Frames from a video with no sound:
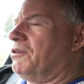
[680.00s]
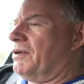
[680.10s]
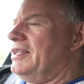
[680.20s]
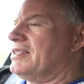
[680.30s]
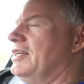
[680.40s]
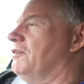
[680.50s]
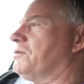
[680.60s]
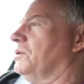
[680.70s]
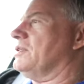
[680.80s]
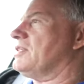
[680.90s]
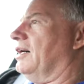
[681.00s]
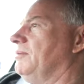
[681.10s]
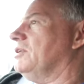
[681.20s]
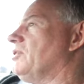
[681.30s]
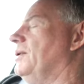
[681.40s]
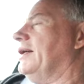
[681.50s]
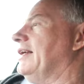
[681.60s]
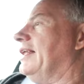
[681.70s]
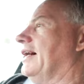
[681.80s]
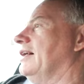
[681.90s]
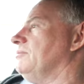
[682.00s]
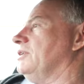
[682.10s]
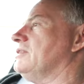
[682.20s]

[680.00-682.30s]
grey and silver all the time? Don't quite get that, but...